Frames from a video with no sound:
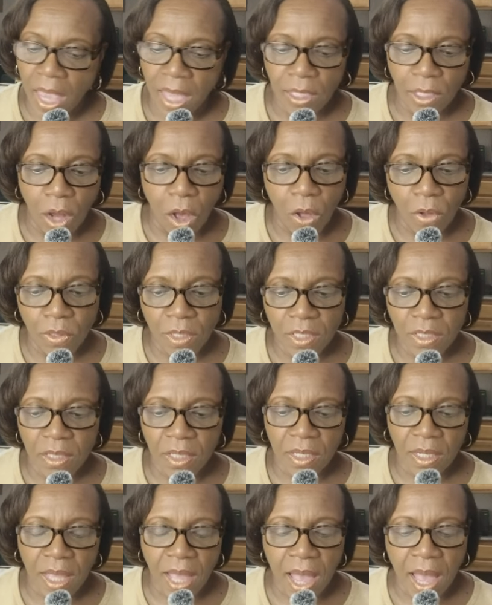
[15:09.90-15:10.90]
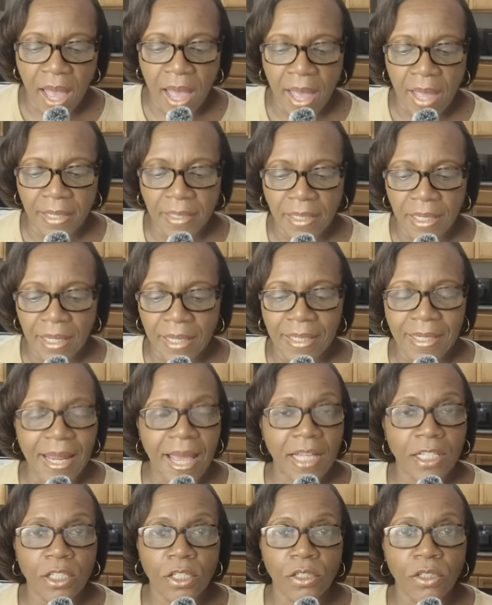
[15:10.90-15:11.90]
and only to God,
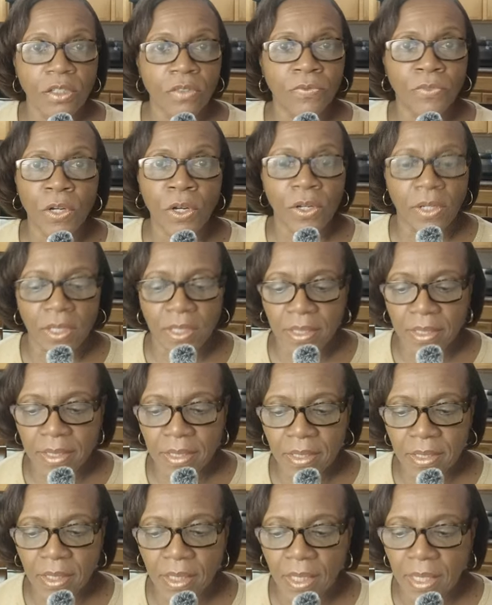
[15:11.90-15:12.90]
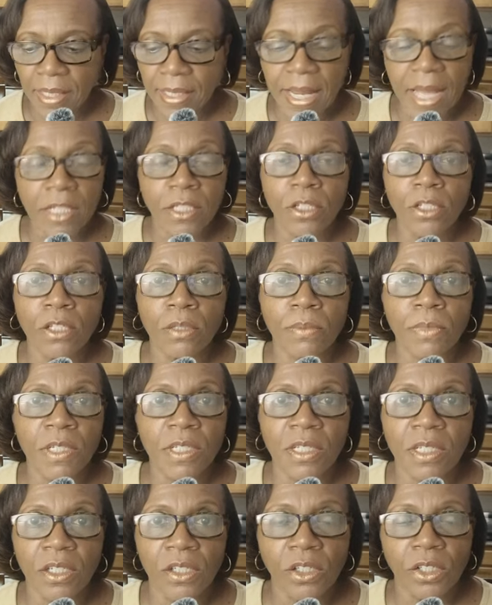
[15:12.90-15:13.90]
not to the vocalists, not to the
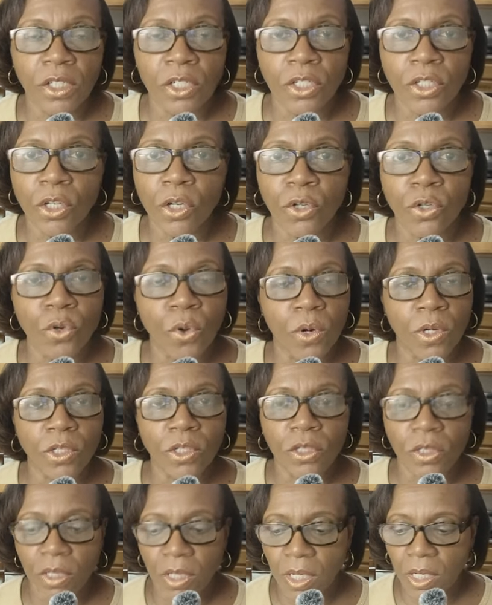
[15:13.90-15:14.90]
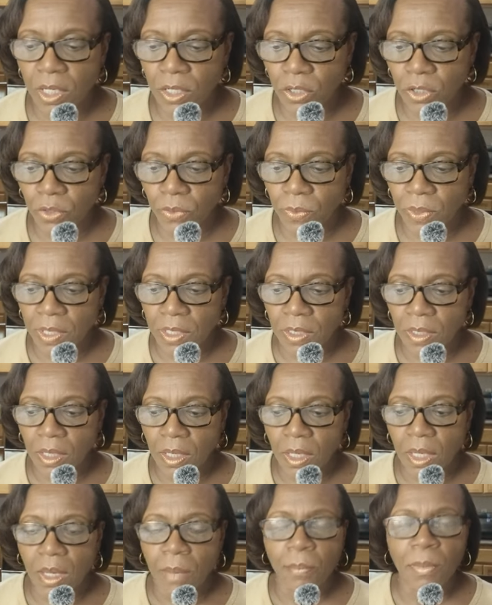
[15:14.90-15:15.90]
musicians, nor to the instruments,
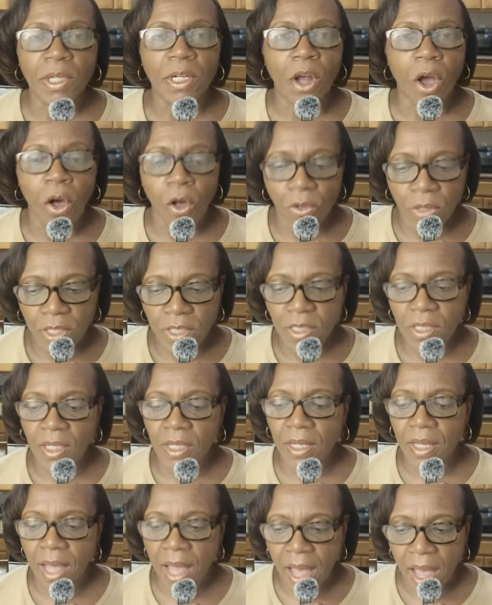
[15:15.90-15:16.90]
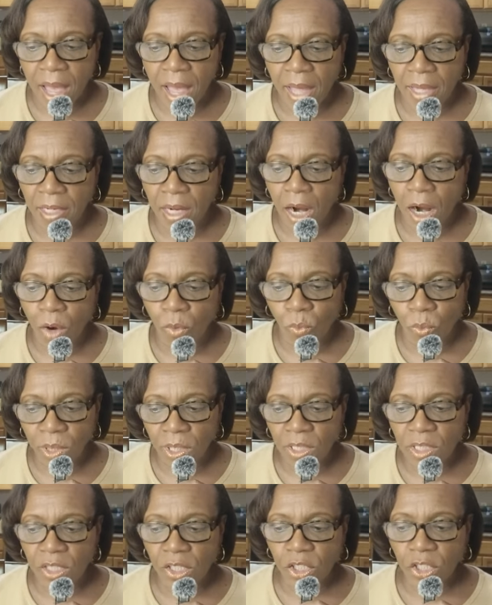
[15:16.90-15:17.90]
but only to God are
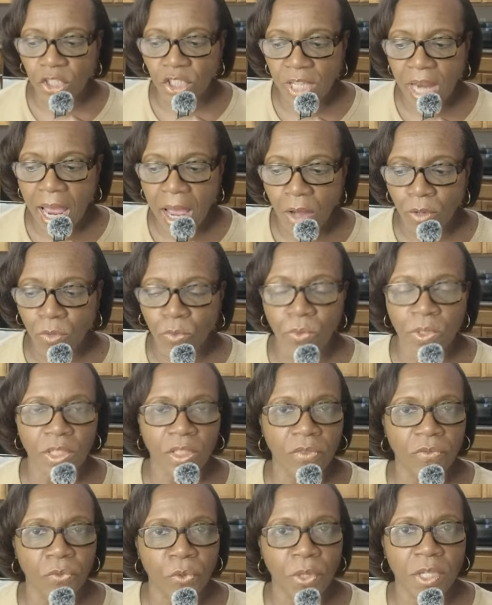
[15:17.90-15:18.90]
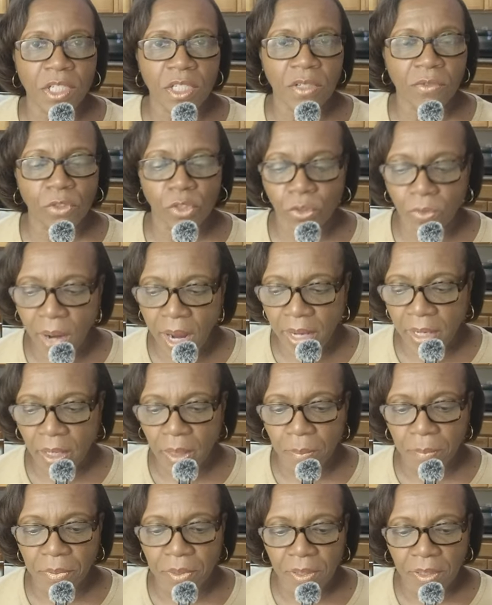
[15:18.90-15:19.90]
we to shout with the voice of
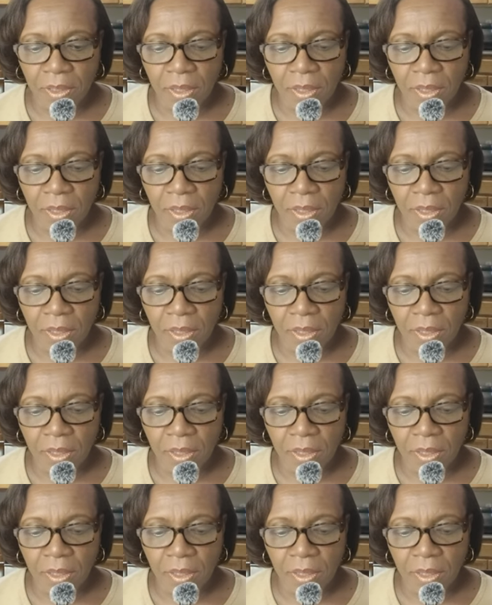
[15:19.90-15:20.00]
triumph.